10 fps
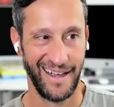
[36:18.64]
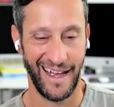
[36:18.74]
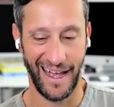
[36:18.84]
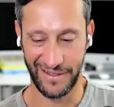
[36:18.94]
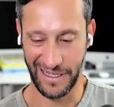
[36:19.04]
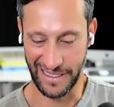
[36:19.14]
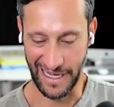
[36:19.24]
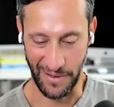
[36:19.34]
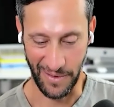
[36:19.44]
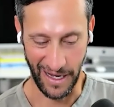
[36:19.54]
I was going to
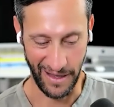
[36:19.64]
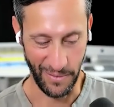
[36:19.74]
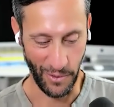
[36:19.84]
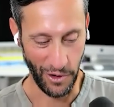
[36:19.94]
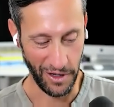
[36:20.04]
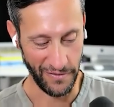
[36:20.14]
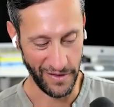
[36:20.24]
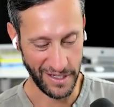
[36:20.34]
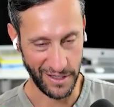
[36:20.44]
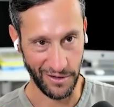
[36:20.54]
say, the moral of
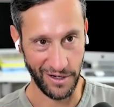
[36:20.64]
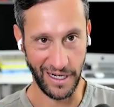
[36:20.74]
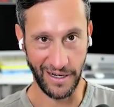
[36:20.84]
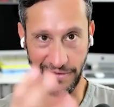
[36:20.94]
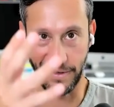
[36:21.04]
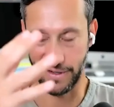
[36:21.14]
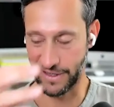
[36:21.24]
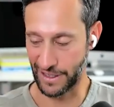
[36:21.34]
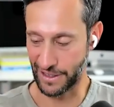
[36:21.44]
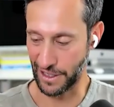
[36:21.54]
the story,
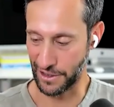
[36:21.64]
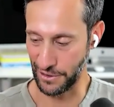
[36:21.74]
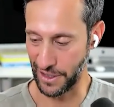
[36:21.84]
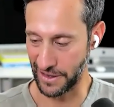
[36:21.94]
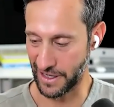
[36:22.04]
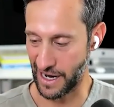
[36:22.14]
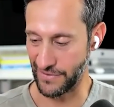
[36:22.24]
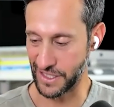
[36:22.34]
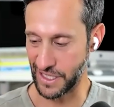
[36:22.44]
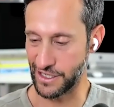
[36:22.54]
concluding the
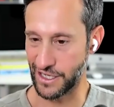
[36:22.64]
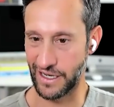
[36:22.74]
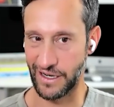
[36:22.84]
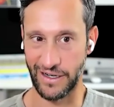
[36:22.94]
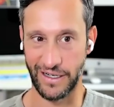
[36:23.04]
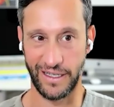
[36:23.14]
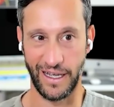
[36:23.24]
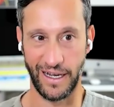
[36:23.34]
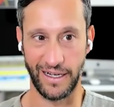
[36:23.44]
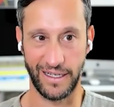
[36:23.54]
conversation here, is
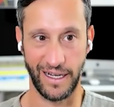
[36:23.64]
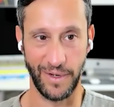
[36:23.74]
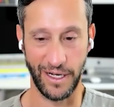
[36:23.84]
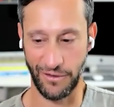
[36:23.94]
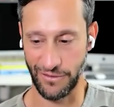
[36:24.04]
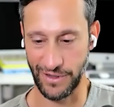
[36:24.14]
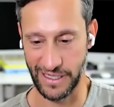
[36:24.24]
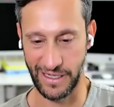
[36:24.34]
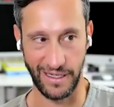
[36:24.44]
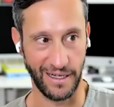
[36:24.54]
that it's going to be a
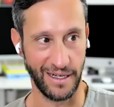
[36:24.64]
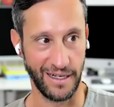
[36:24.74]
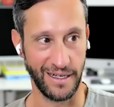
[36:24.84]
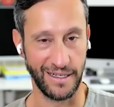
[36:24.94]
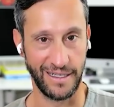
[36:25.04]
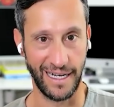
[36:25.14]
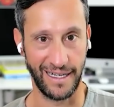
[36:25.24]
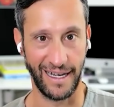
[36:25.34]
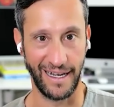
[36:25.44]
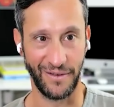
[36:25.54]
crazy
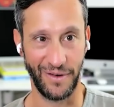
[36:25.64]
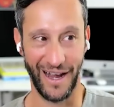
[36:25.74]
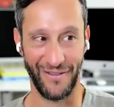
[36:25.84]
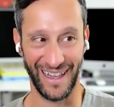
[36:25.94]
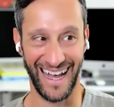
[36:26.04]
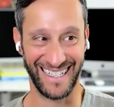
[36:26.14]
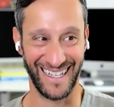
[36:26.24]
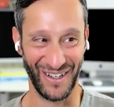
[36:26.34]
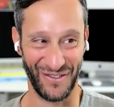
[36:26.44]
decade, and we have a lot to look